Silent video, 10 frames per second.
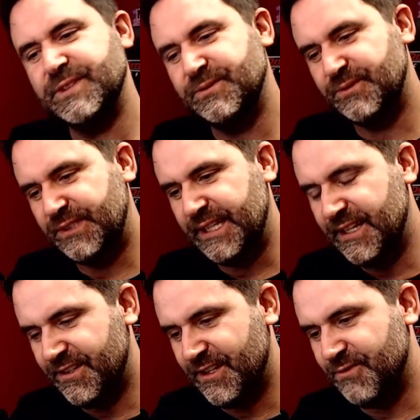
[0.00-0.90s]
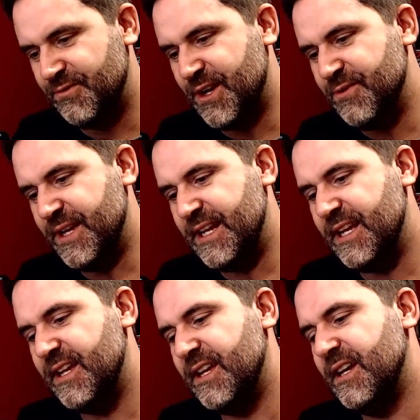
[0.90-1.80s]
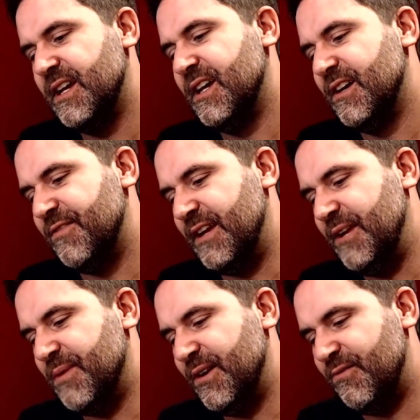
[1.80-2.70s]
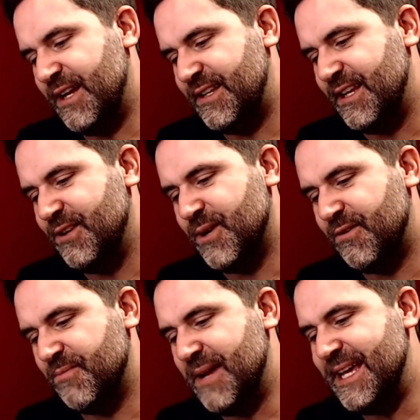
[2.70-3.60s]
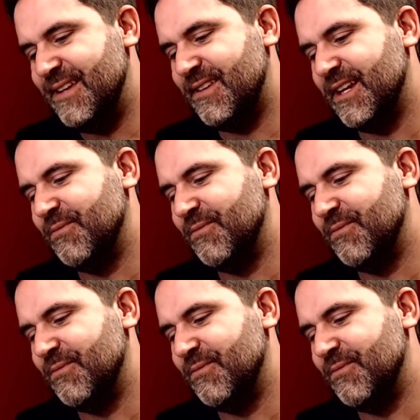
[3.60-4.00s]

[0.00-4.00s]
What's this? A little note in here. Filippo Loreti, you are amazing.